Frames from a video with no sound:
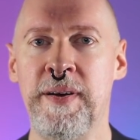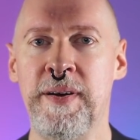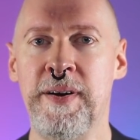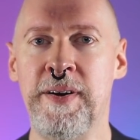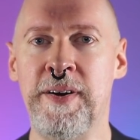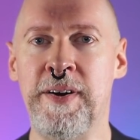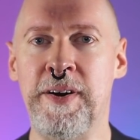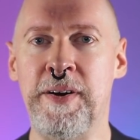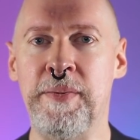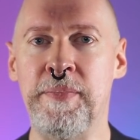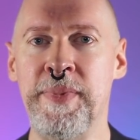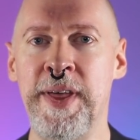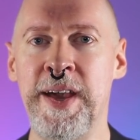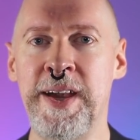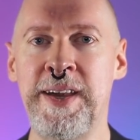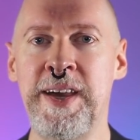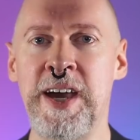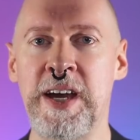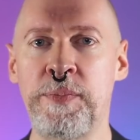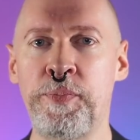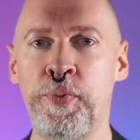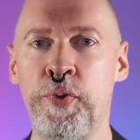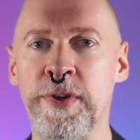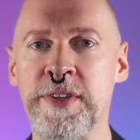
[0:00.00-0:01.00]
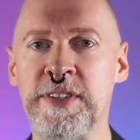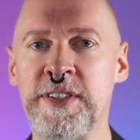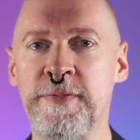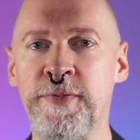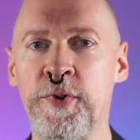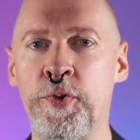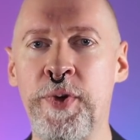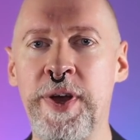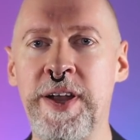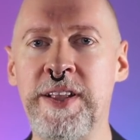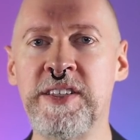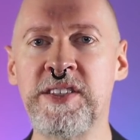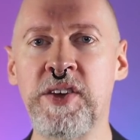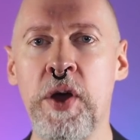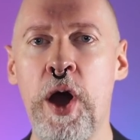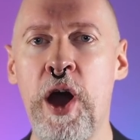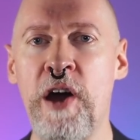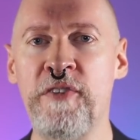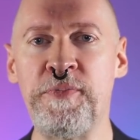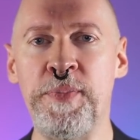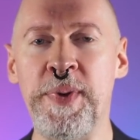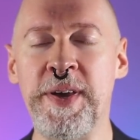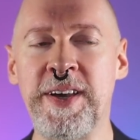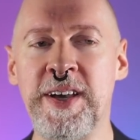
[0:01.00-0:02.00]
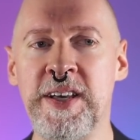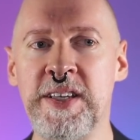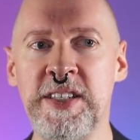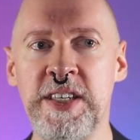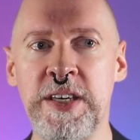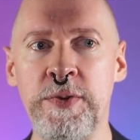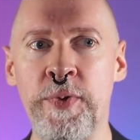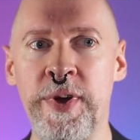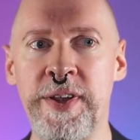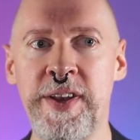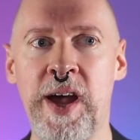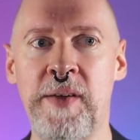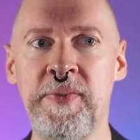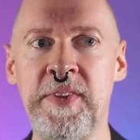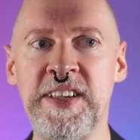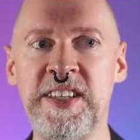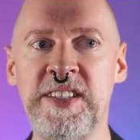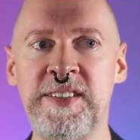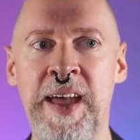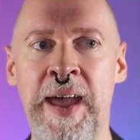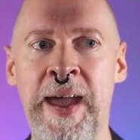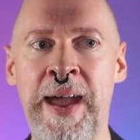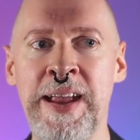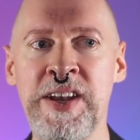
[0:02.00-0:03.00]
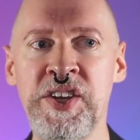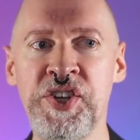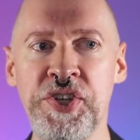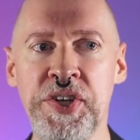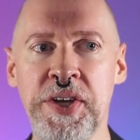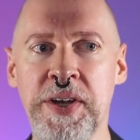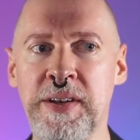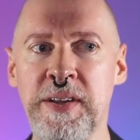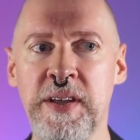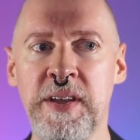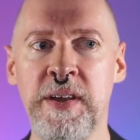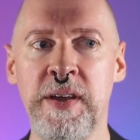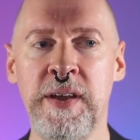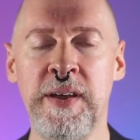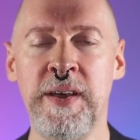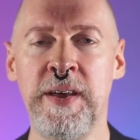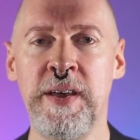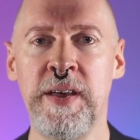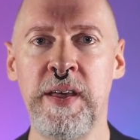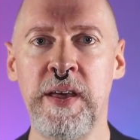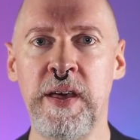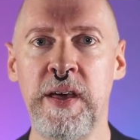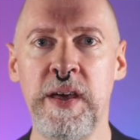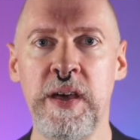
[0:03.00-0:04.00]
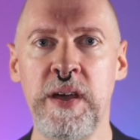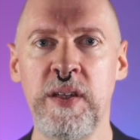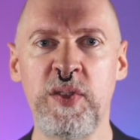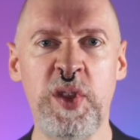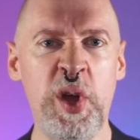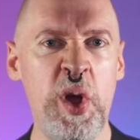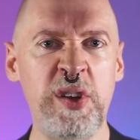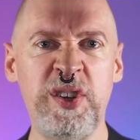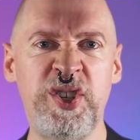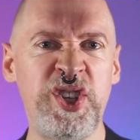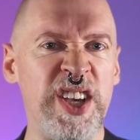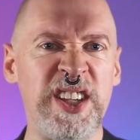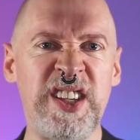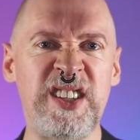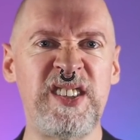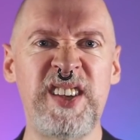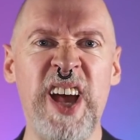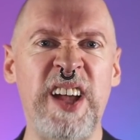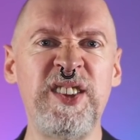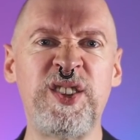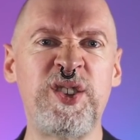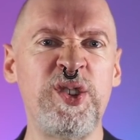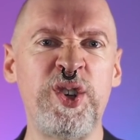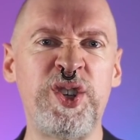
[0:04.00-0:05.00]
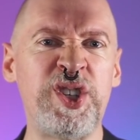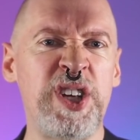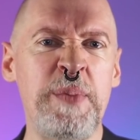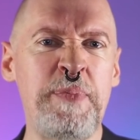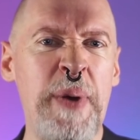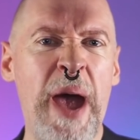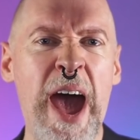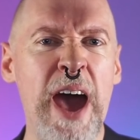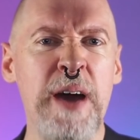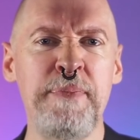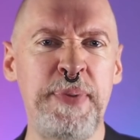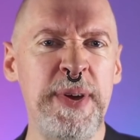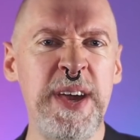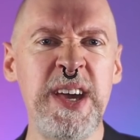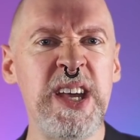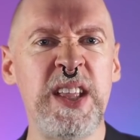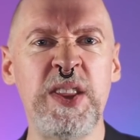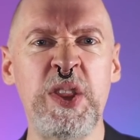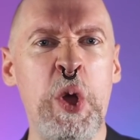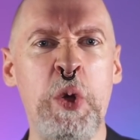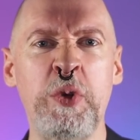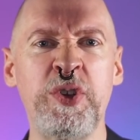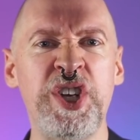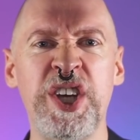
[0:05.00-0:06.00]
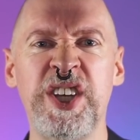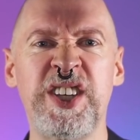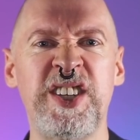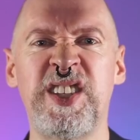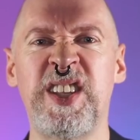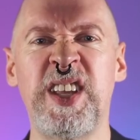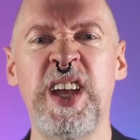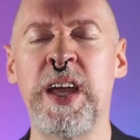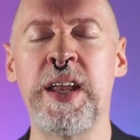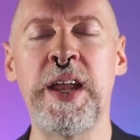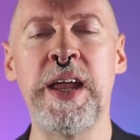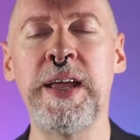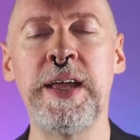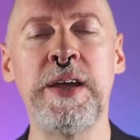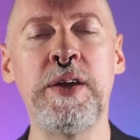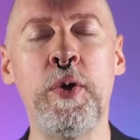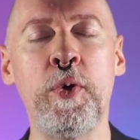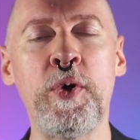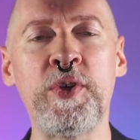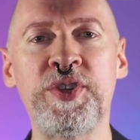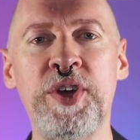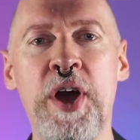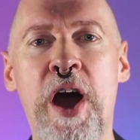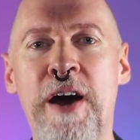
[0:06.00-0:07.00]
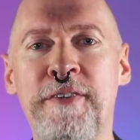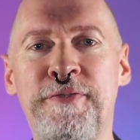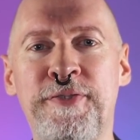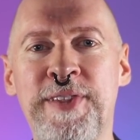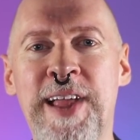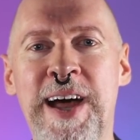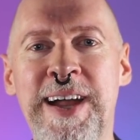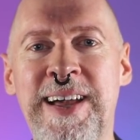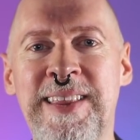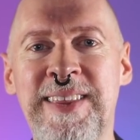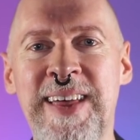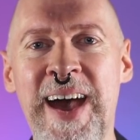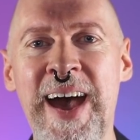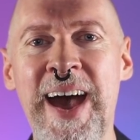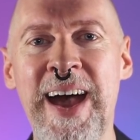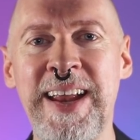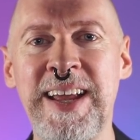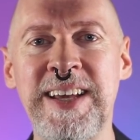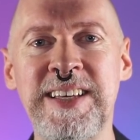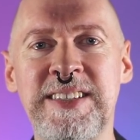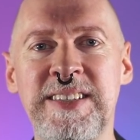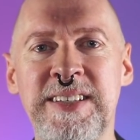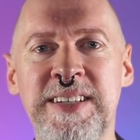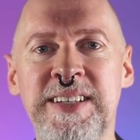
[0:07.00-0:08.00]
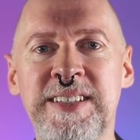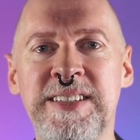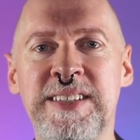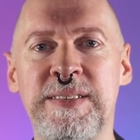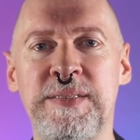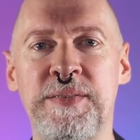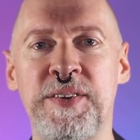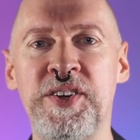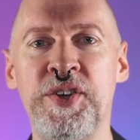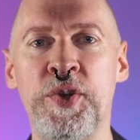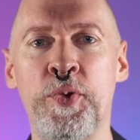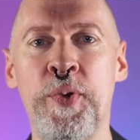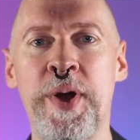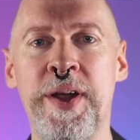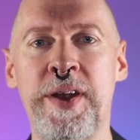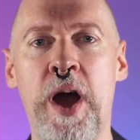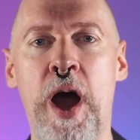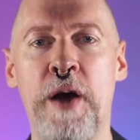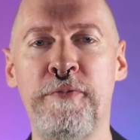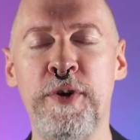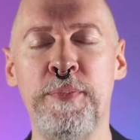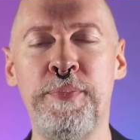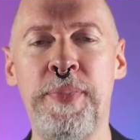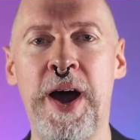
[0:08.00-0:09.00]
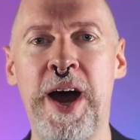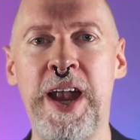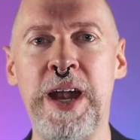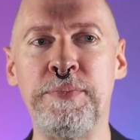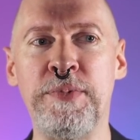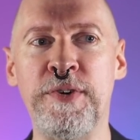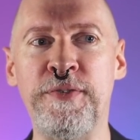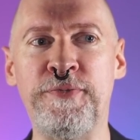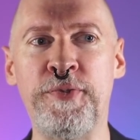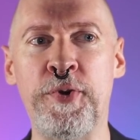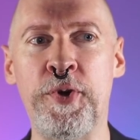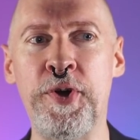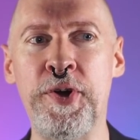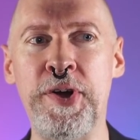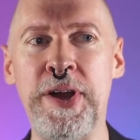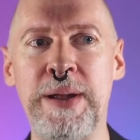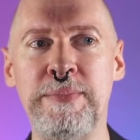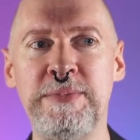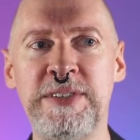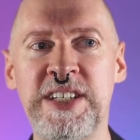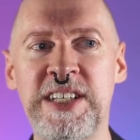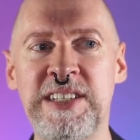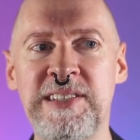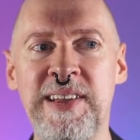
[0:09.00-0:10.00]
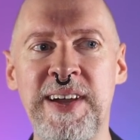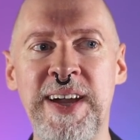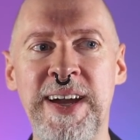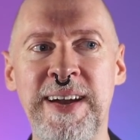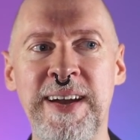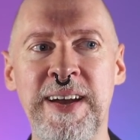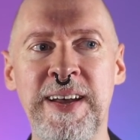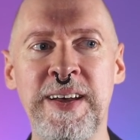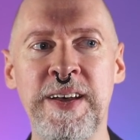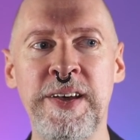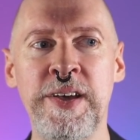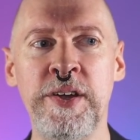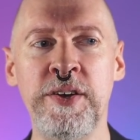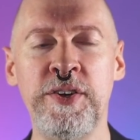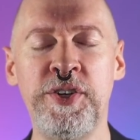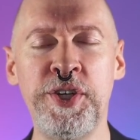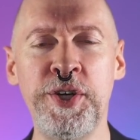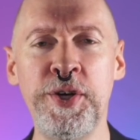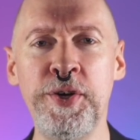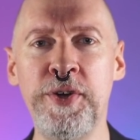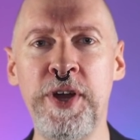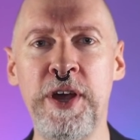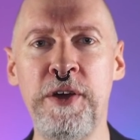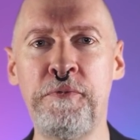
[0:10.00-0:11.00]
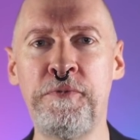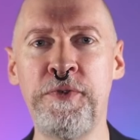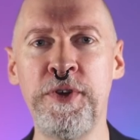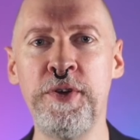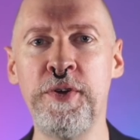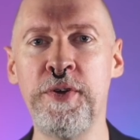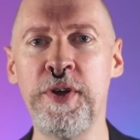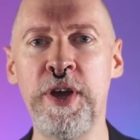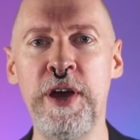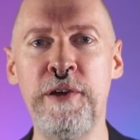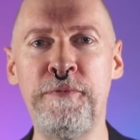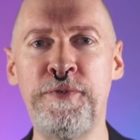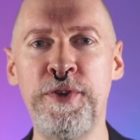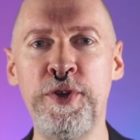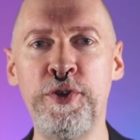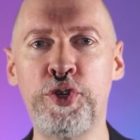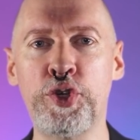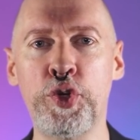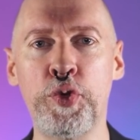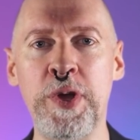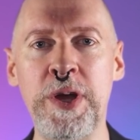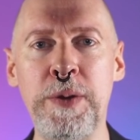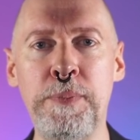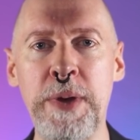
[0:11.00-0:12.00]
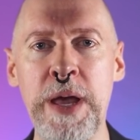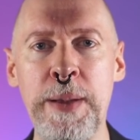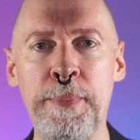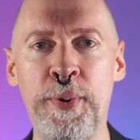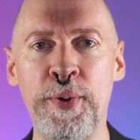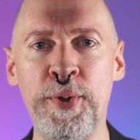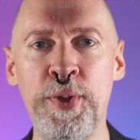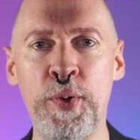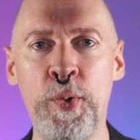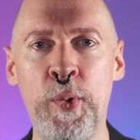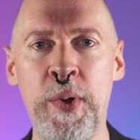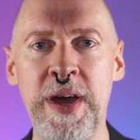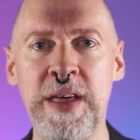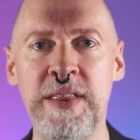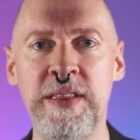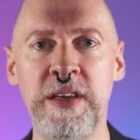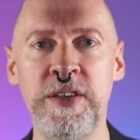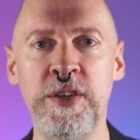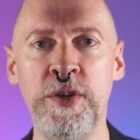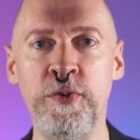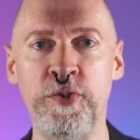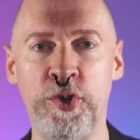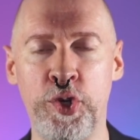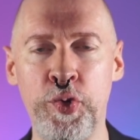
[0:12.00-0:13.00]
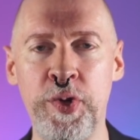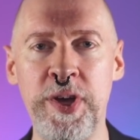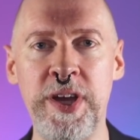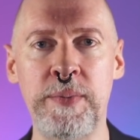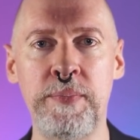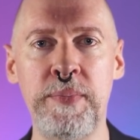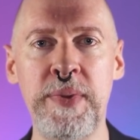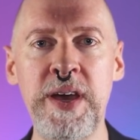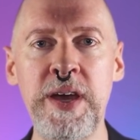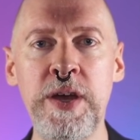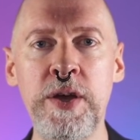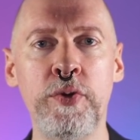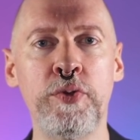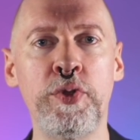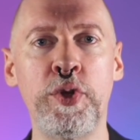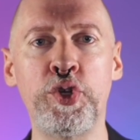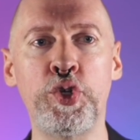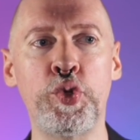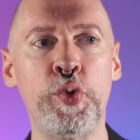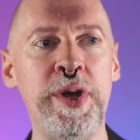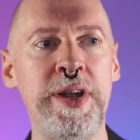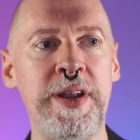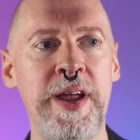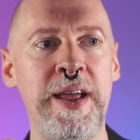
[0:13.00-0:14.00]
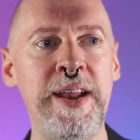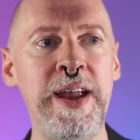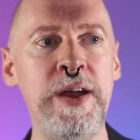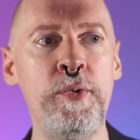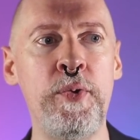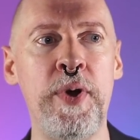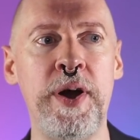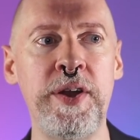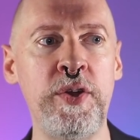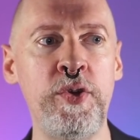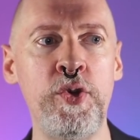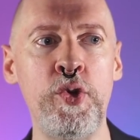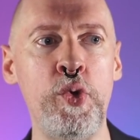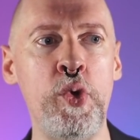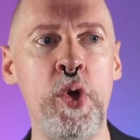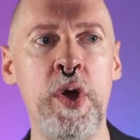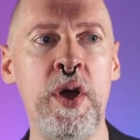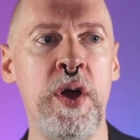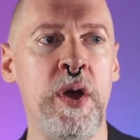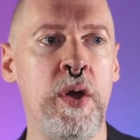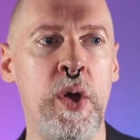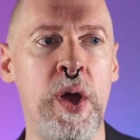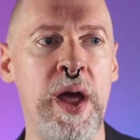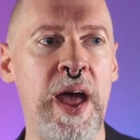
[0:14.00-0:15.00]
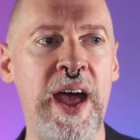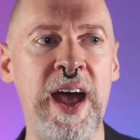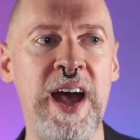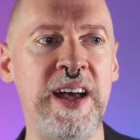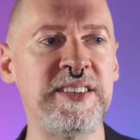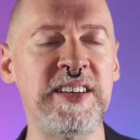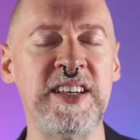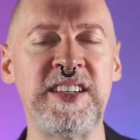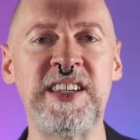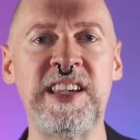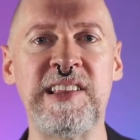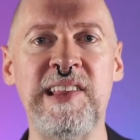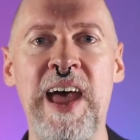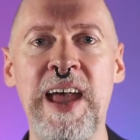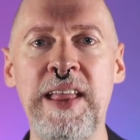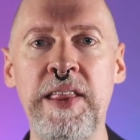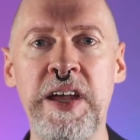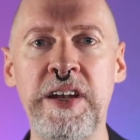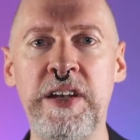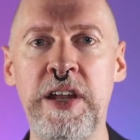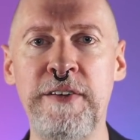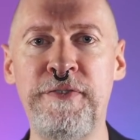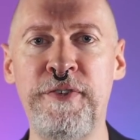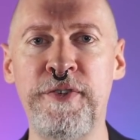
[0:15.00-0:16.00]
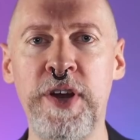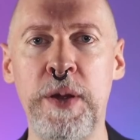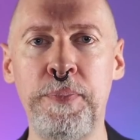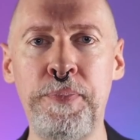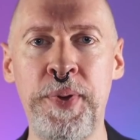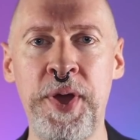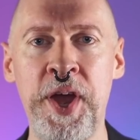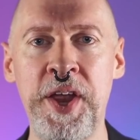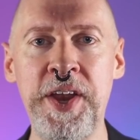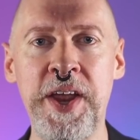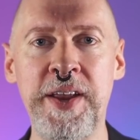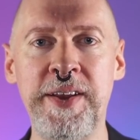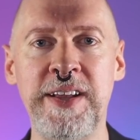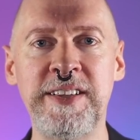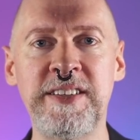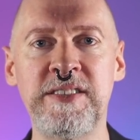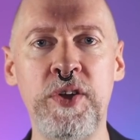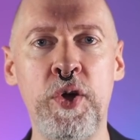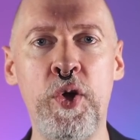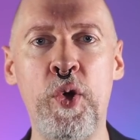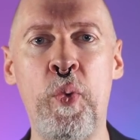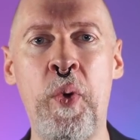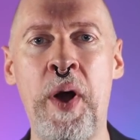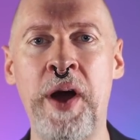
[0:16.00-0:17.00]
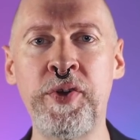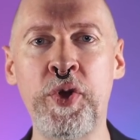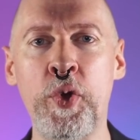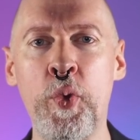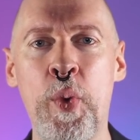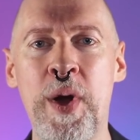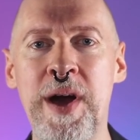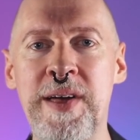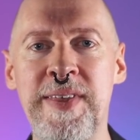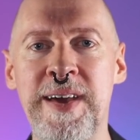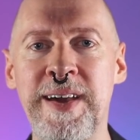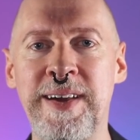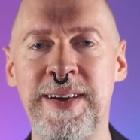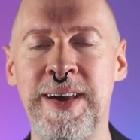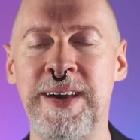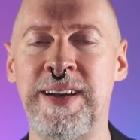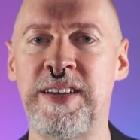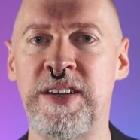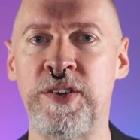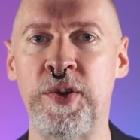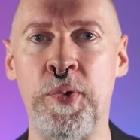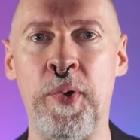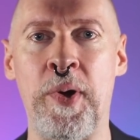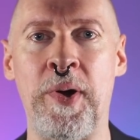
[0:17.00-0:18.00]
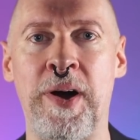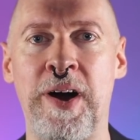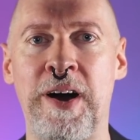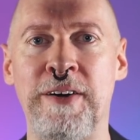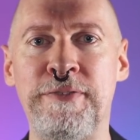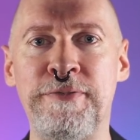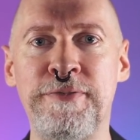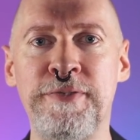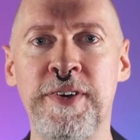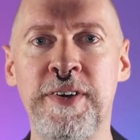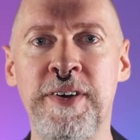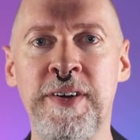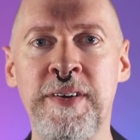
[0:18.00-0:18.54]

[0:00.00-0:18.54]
Um, they kicked Prince of Queens off because he went on this tangent. They're just censorship happy, and they're just and he goes off like that. He's he's you know went off about it before, and I'm just like, dude, if you if you treat people the way that you treat me or the treat anyone who has a slightly different opinion, it's no wonder why they kicked you off.